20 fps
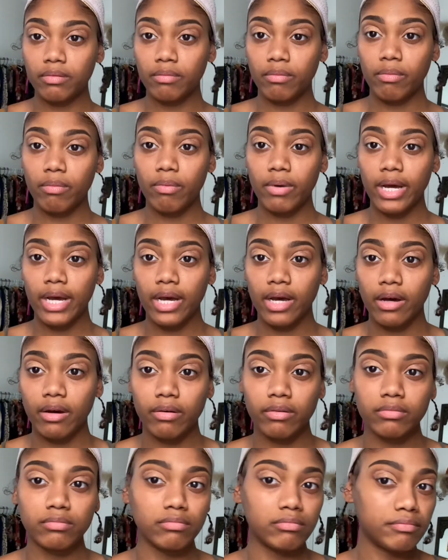
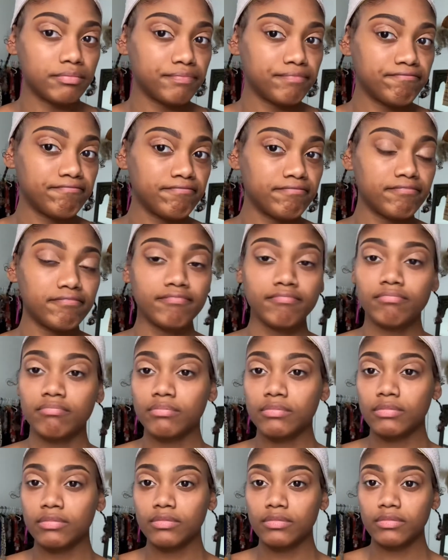Wow.
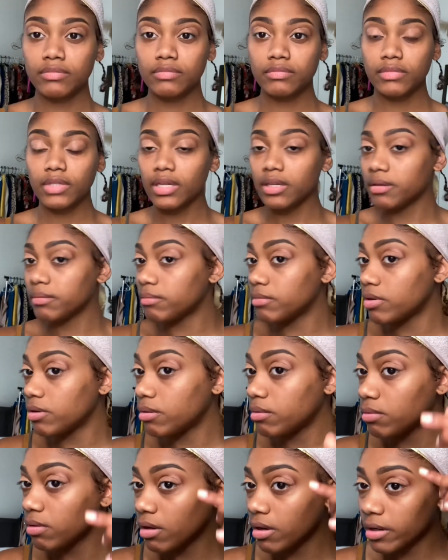I am no
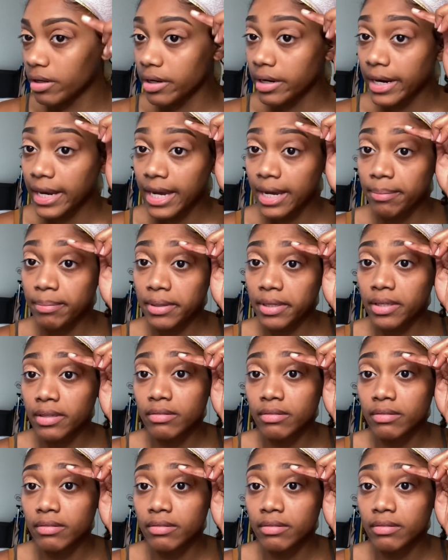longer happy.